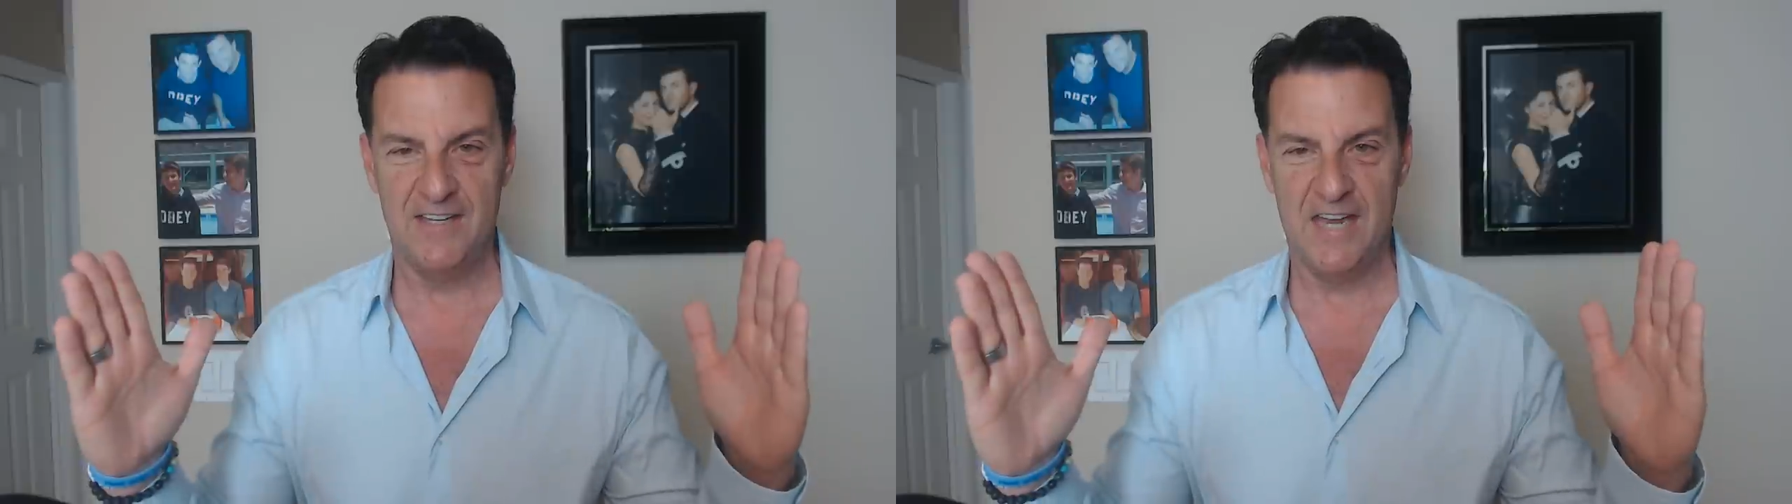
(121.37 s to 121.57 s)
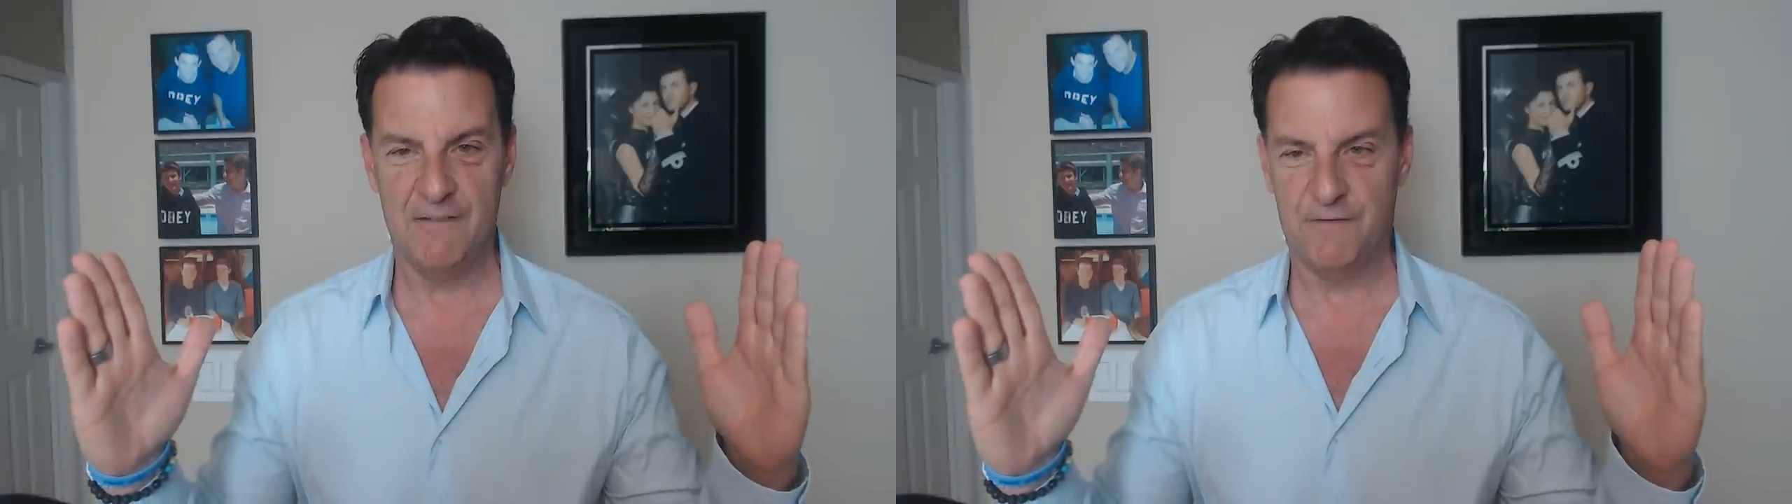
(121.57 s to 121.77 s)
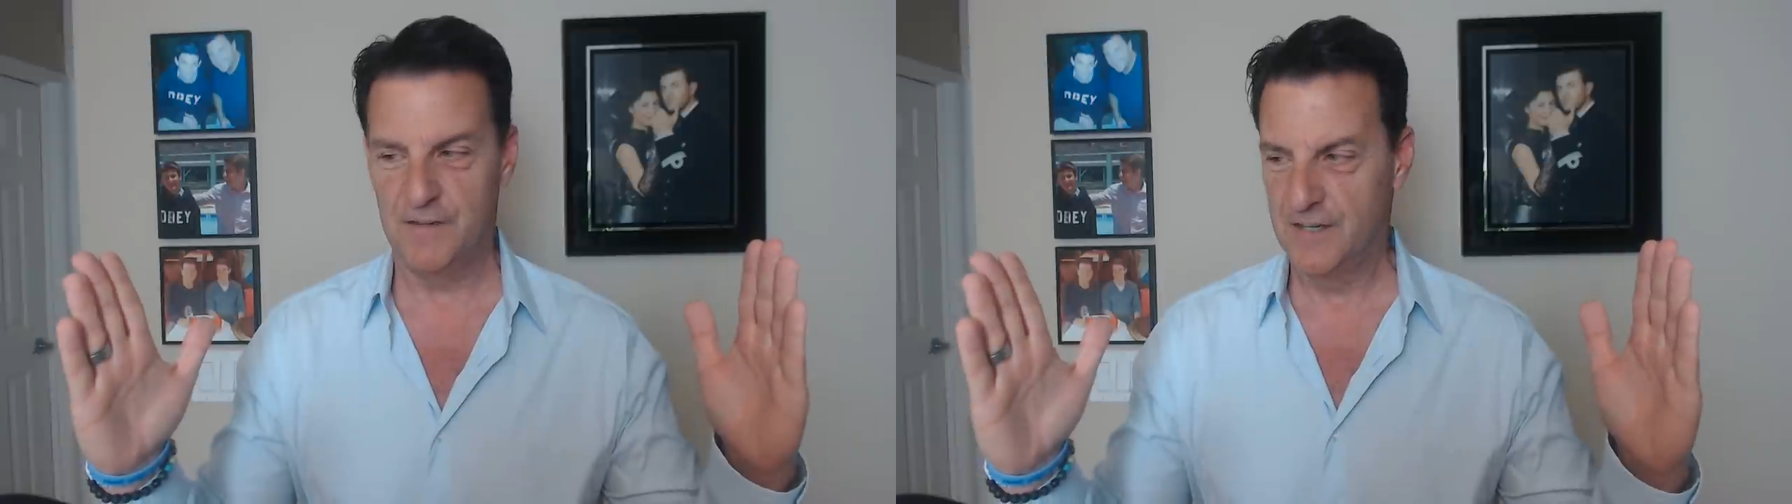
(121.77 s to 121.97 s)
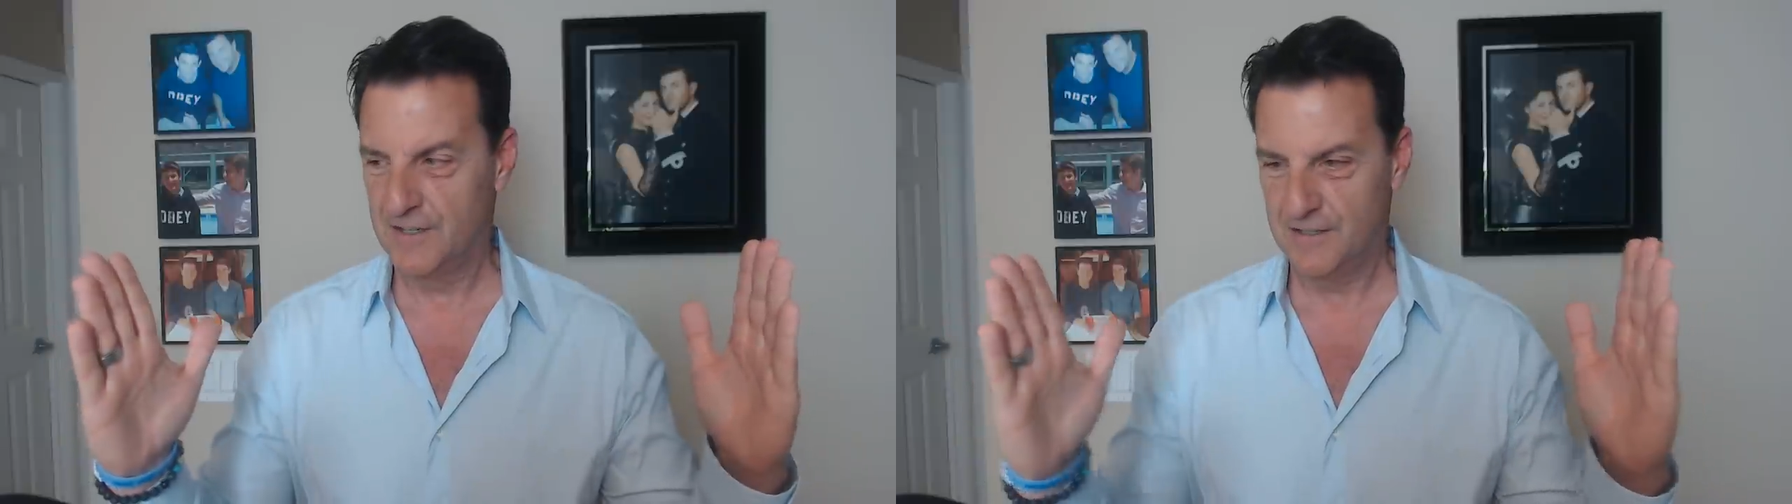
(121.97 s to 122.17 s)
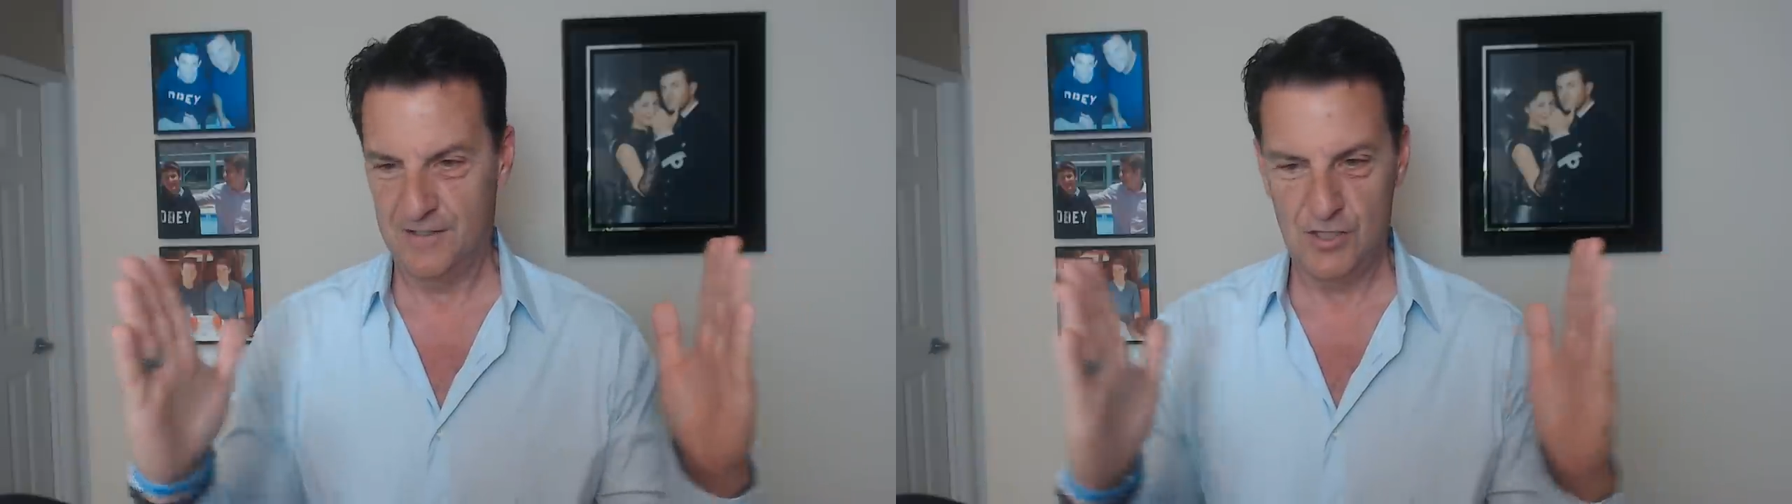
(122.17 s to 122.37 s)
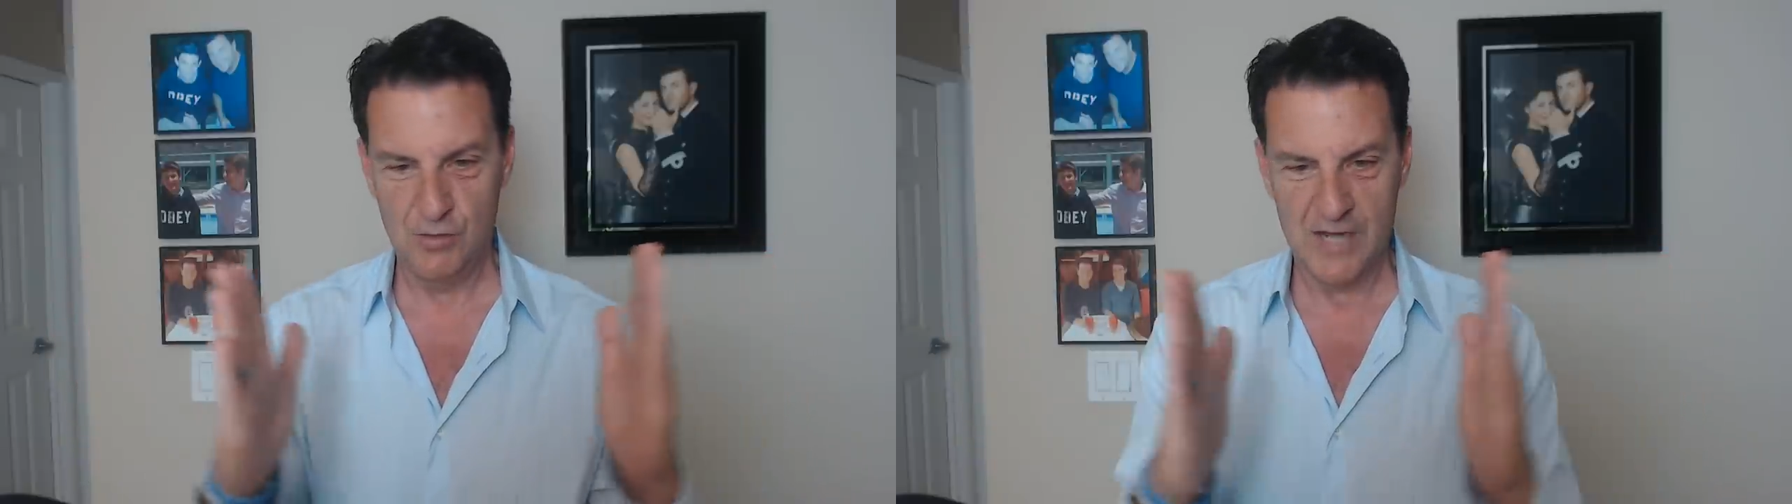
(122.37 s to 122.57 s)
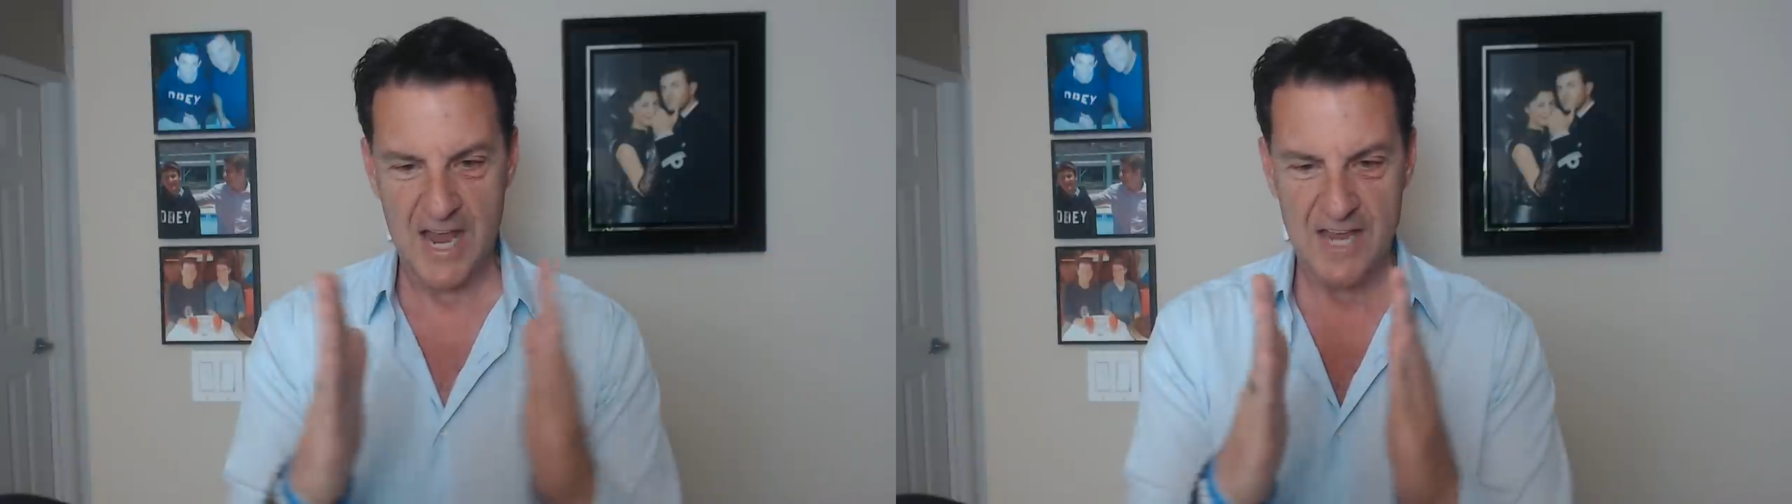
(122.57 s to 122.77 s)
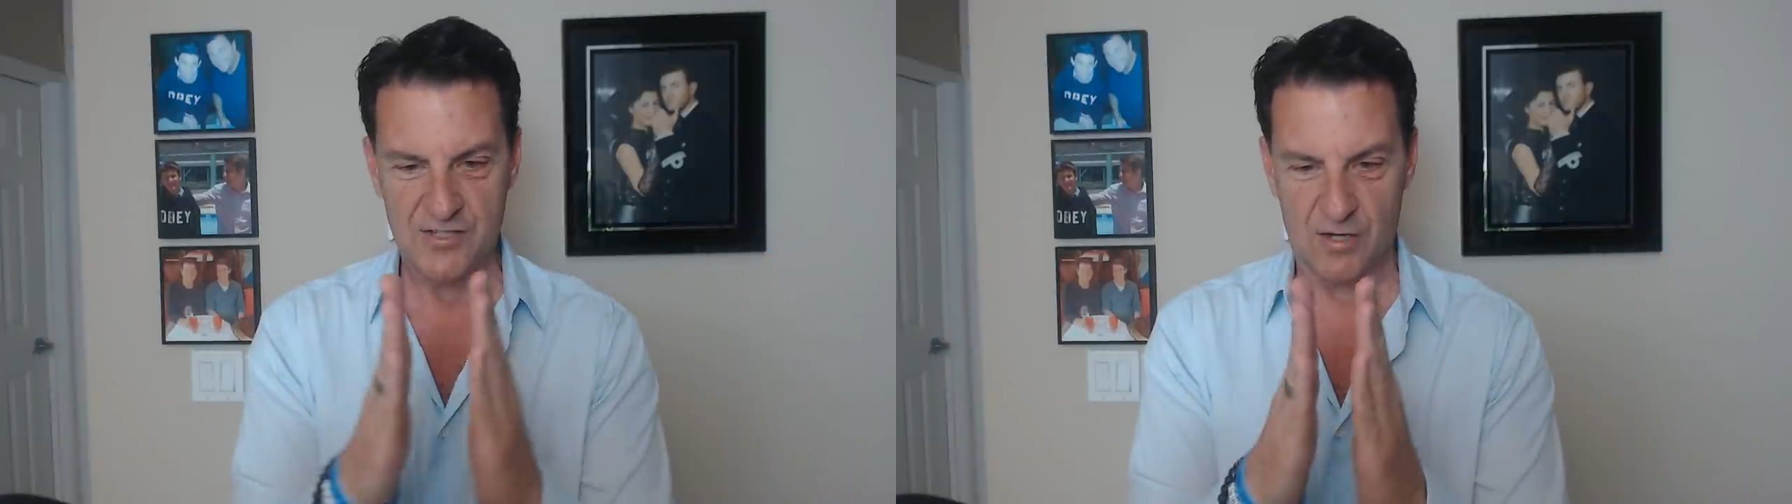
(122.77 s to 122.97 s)
if you
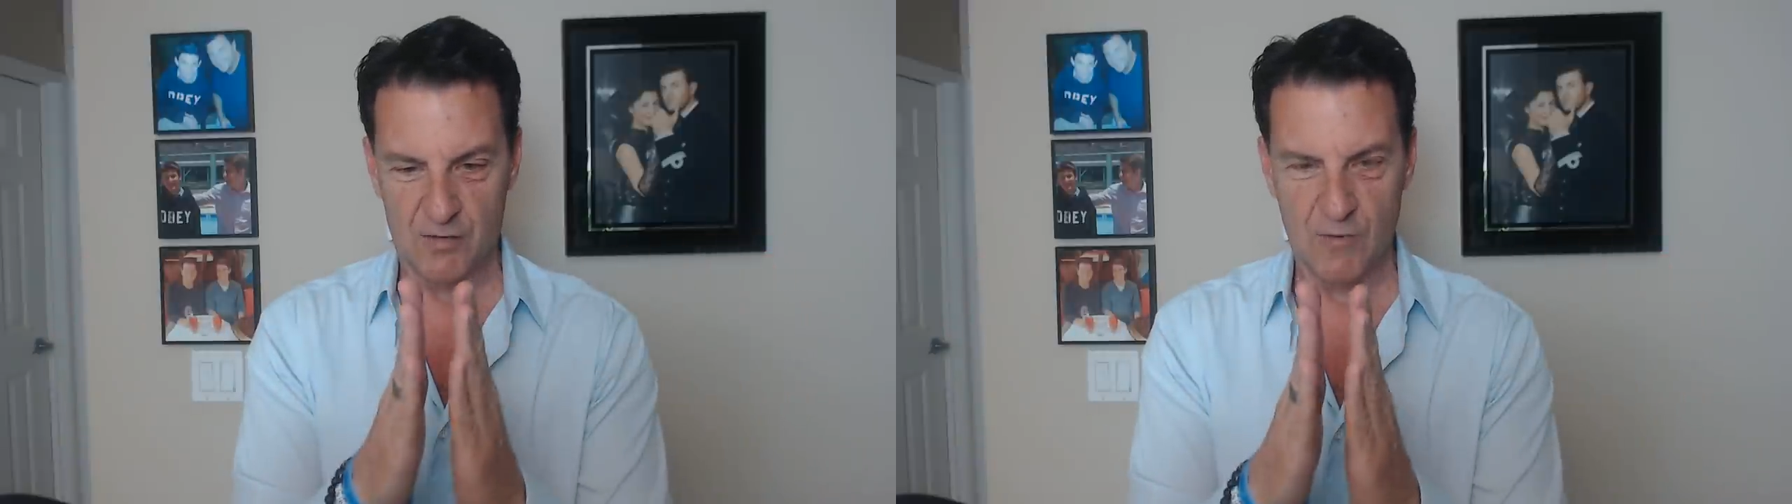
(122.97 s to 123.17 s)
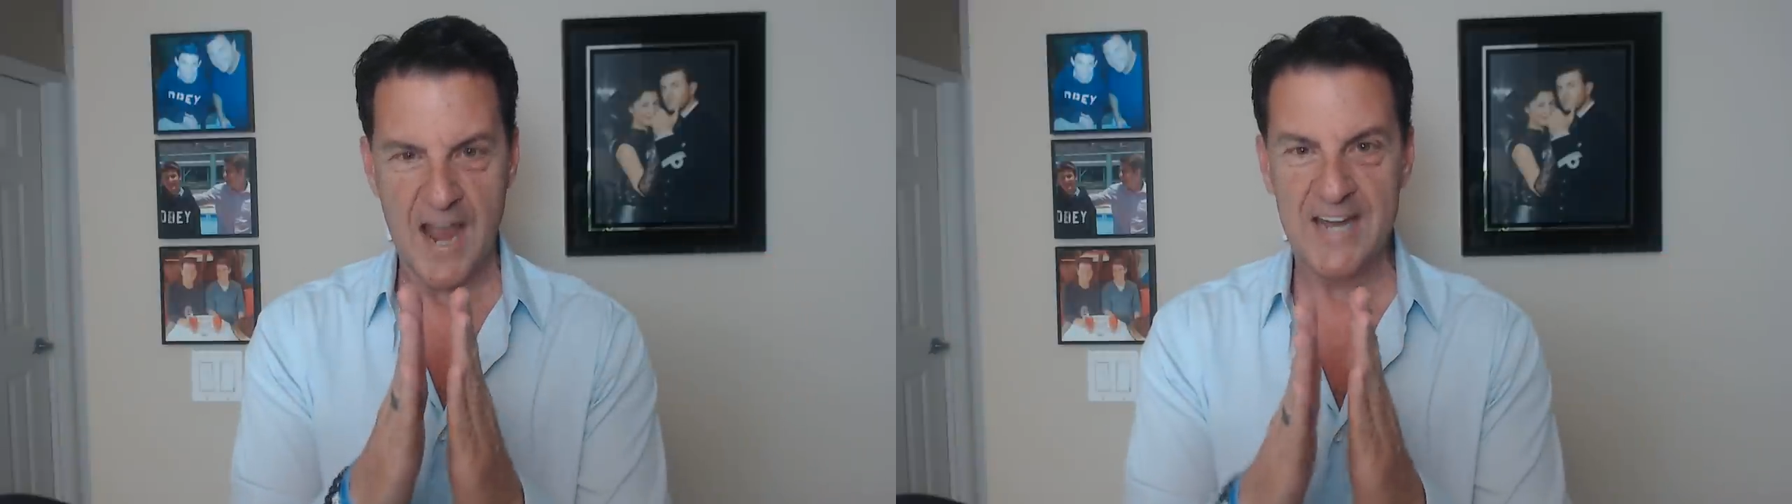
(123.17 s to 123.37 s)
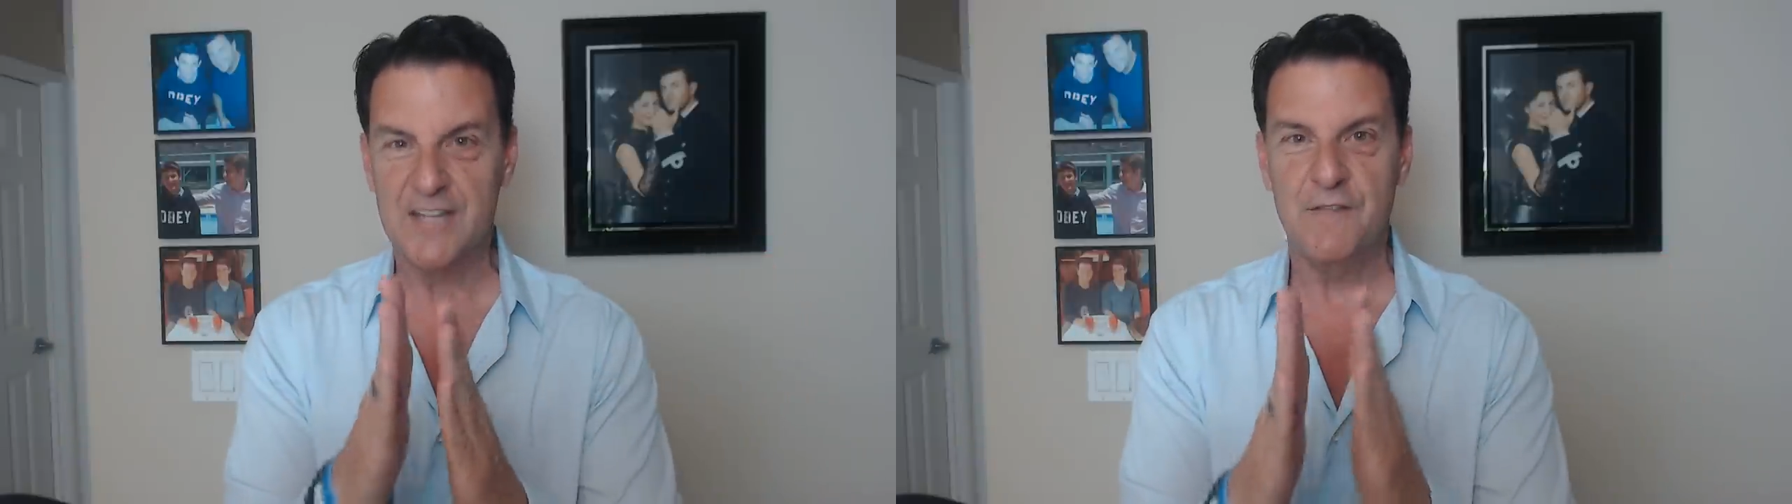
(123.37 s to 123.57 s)
guys are right at